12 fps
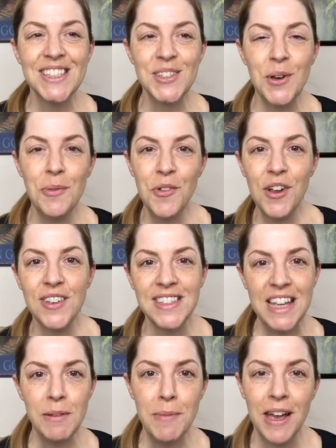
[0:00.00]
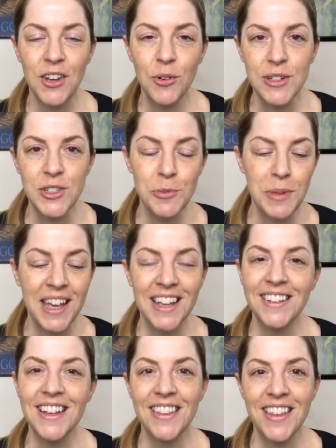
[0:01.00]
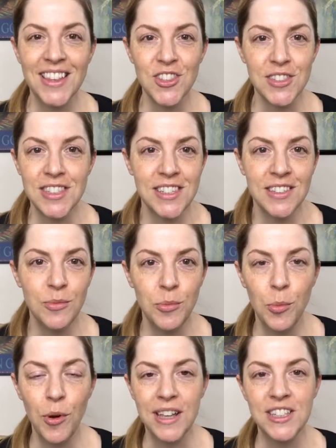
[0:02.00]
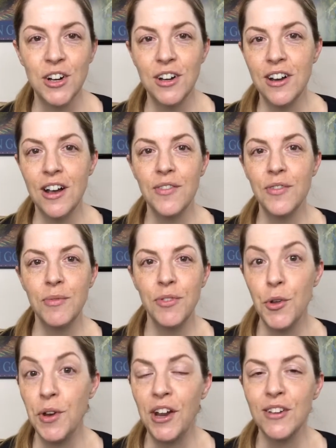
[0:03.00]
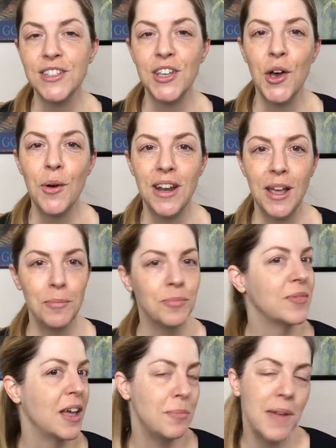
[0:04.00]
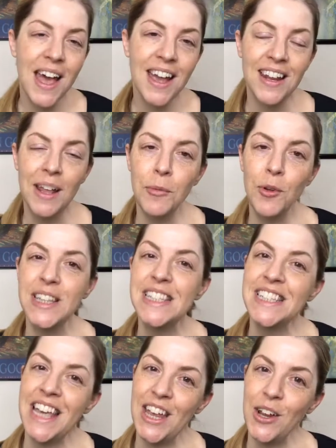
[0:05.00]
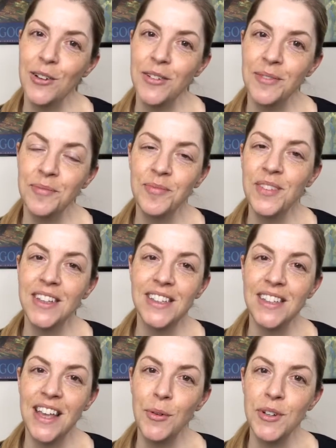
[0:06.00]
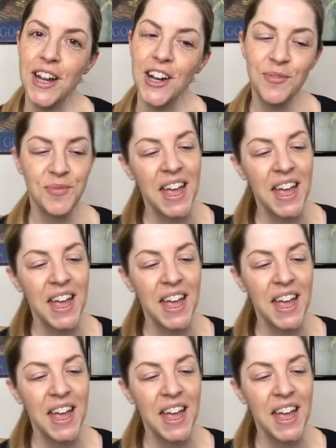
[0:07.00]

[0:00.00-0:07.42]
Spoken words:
so I'm very excited to be back at Nordstrom again, and that's just where I started off 30 years ago, and I'm back, and I'm going to stay here until I retire.